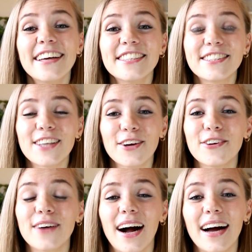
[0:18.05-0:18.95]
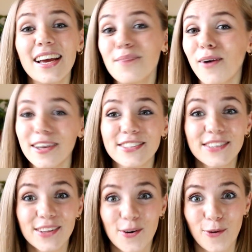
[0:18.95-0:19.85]
So I am
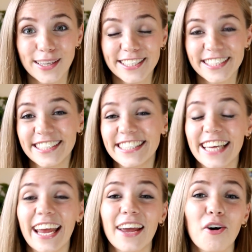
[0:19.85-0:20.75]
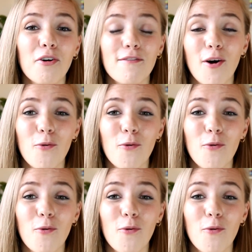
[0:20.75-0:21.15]
answering the question today of